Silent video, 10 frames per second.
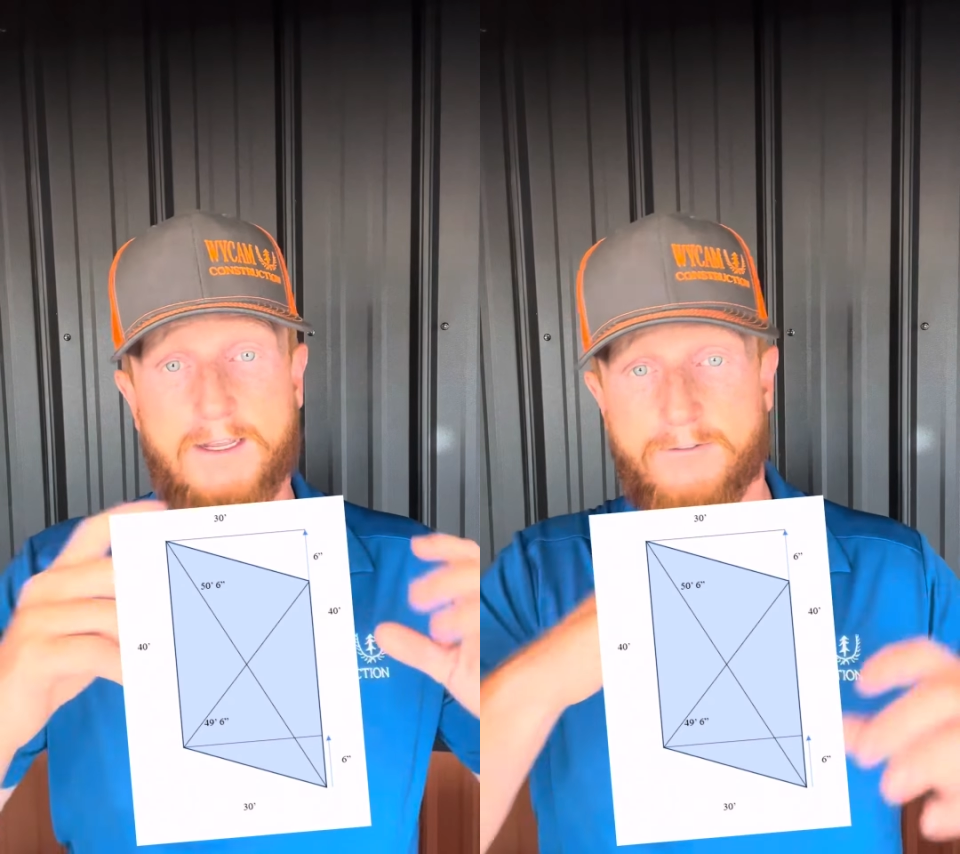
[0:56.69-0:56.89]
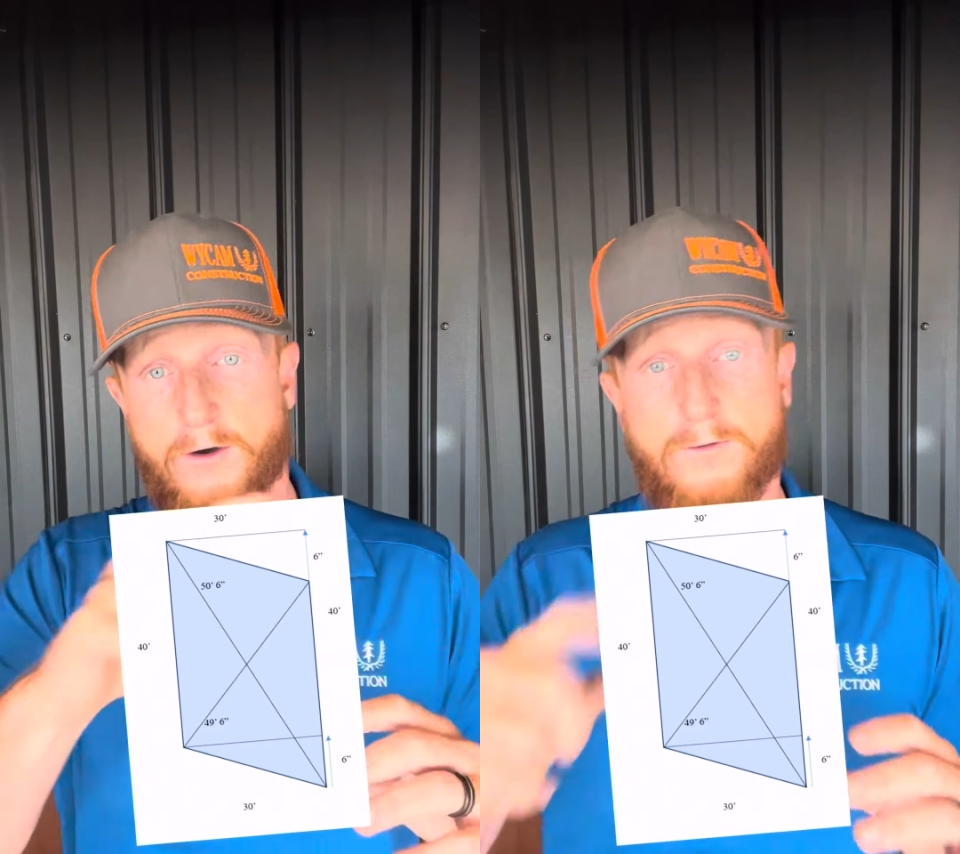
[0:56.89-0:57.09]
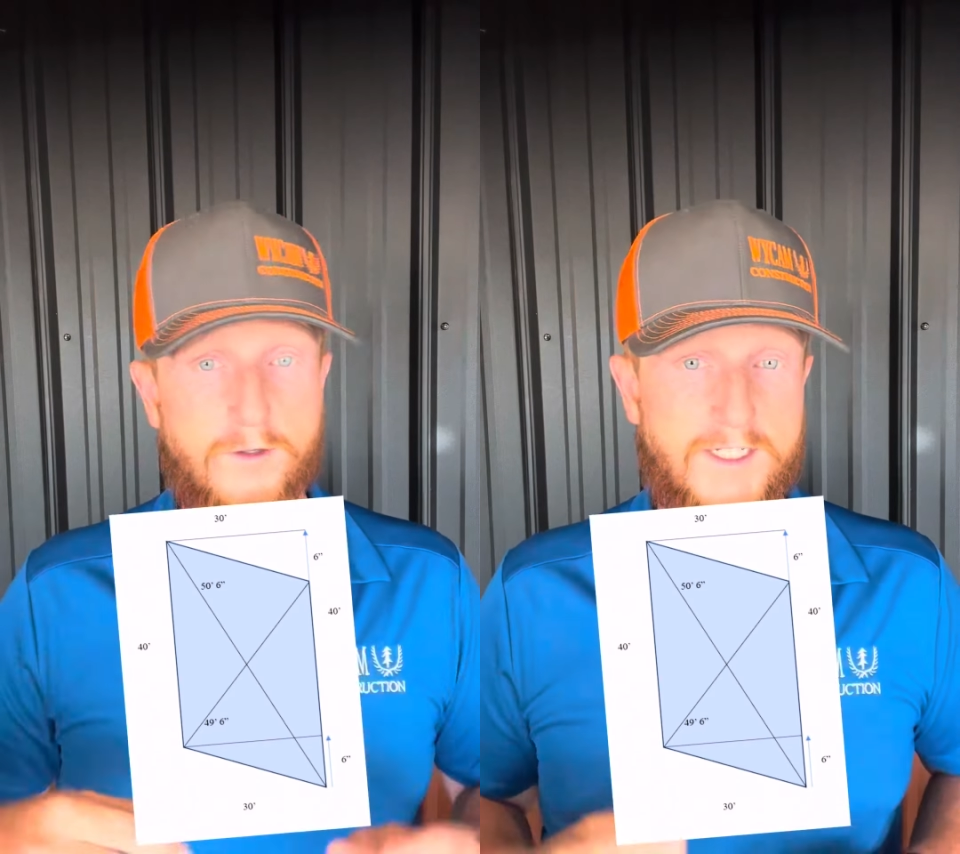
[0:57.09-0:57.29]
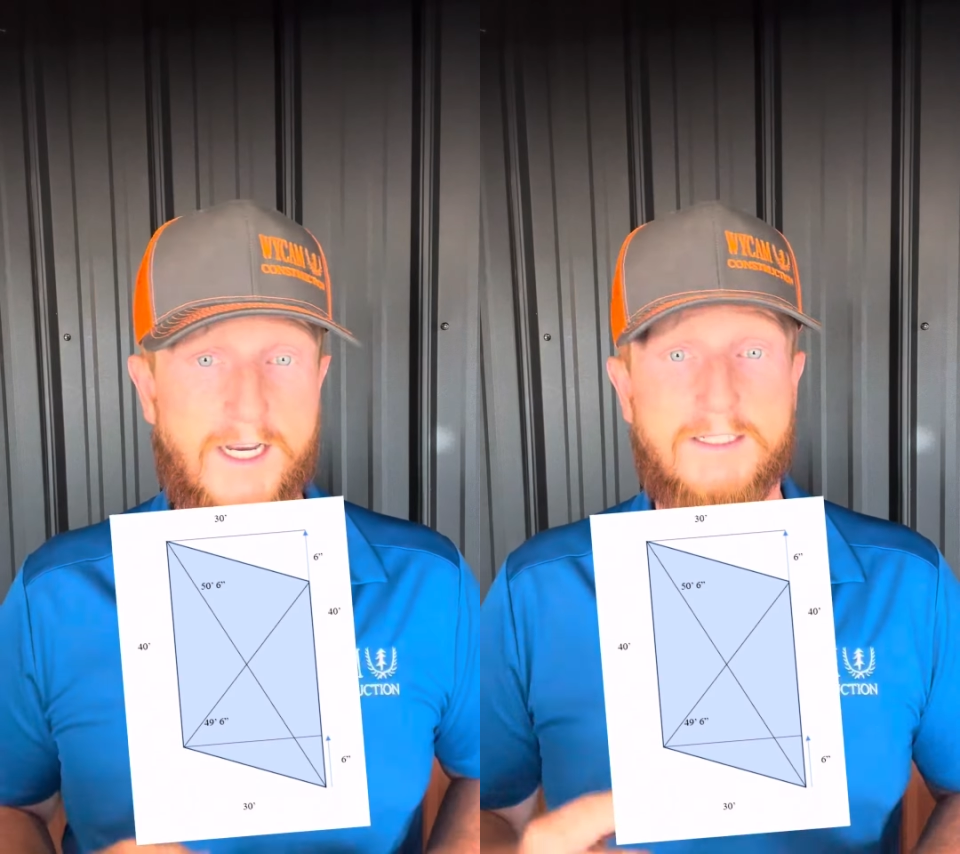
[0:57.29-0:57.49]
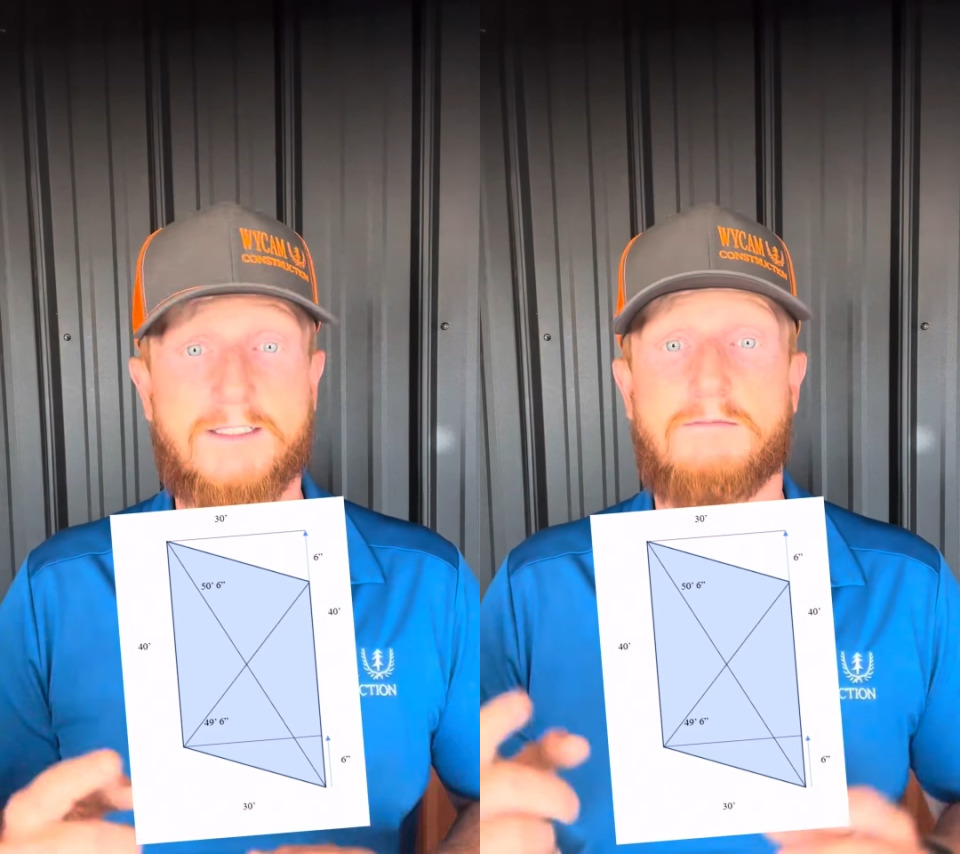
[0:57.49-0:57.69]
if all four
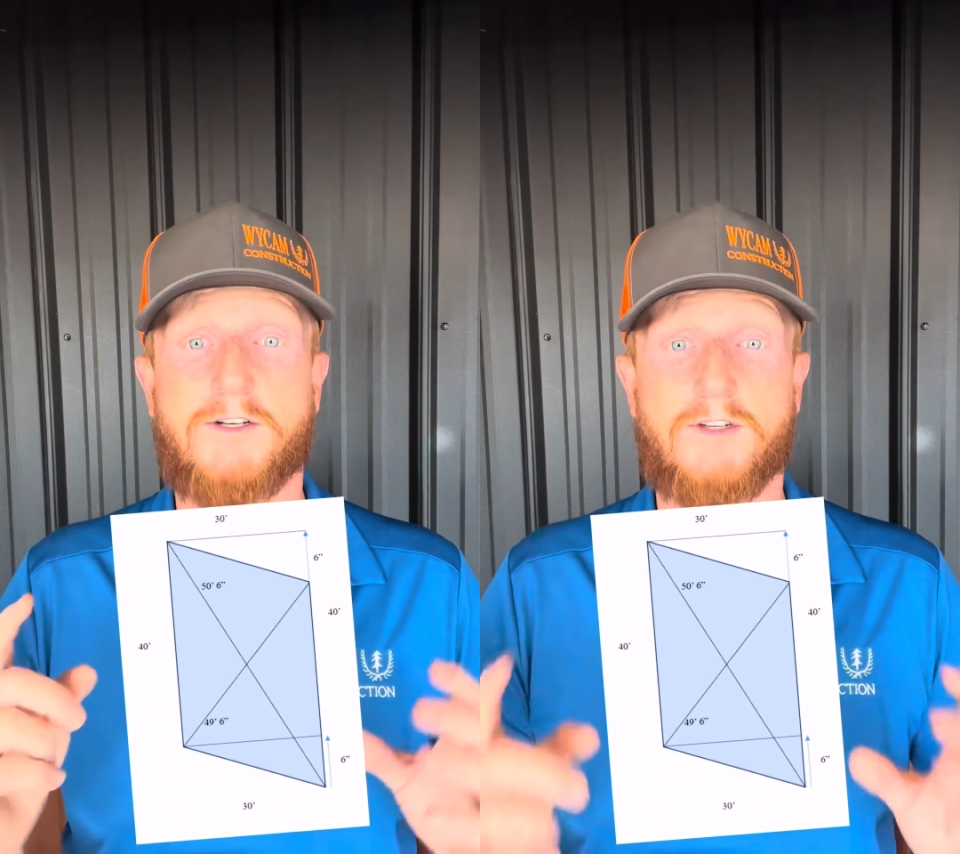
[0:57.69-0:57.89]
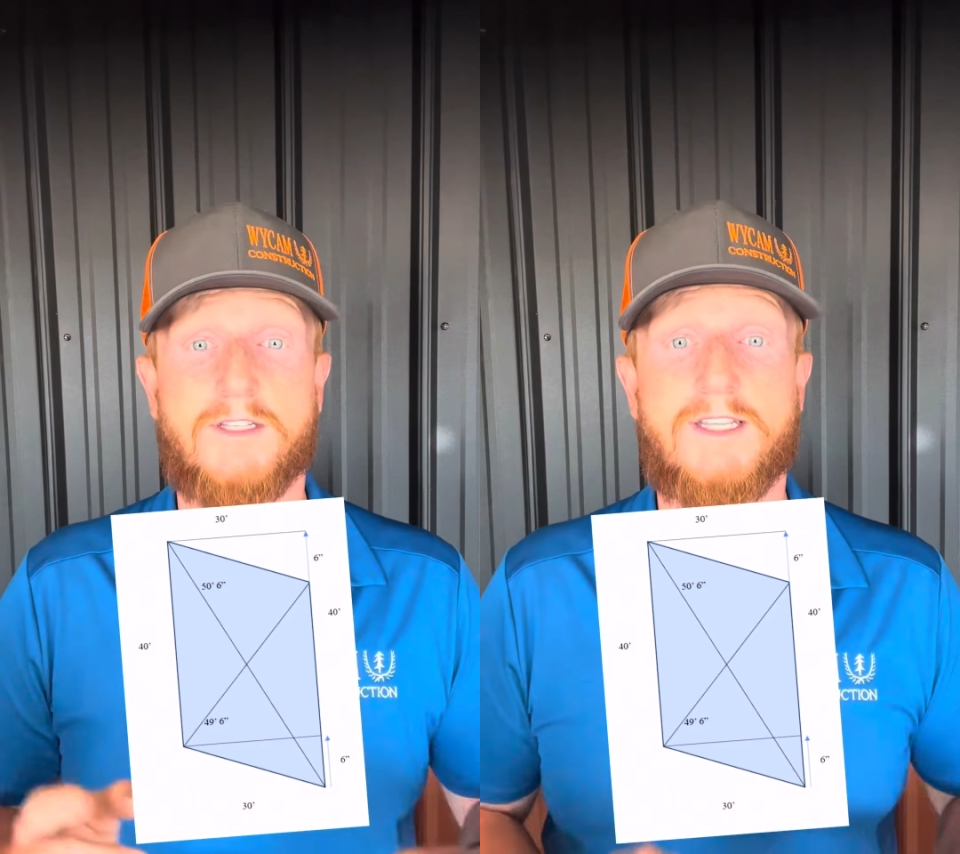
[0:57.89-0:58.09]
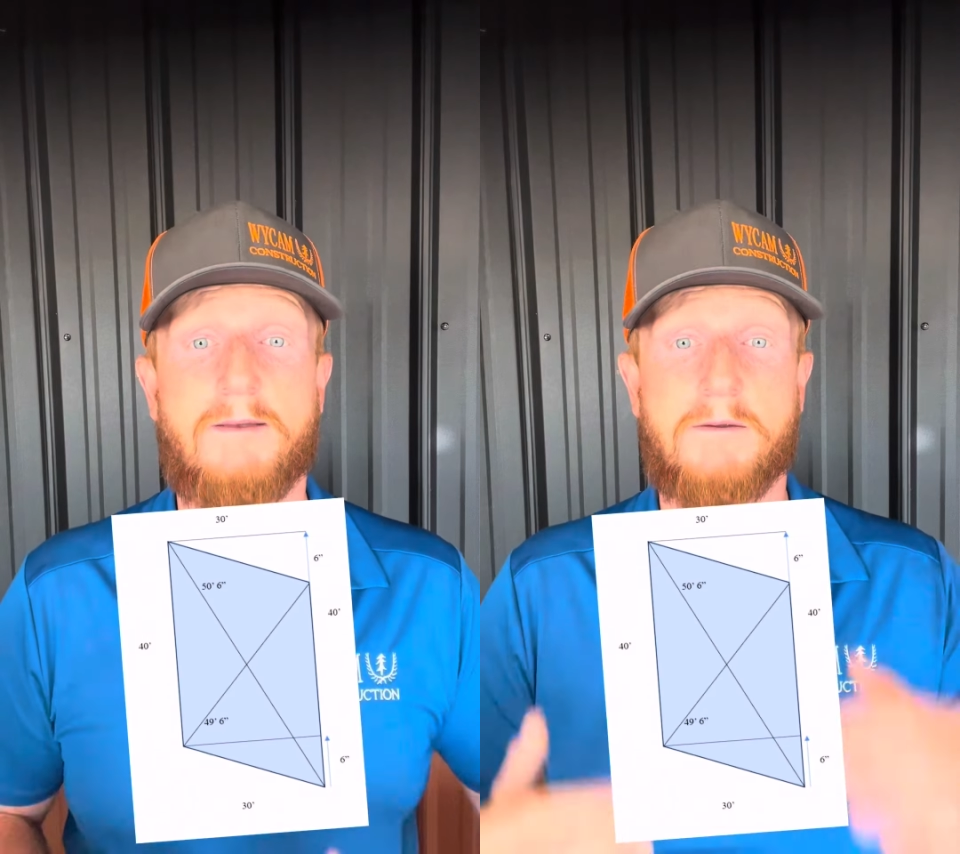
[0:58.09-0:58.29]
sides measure the same,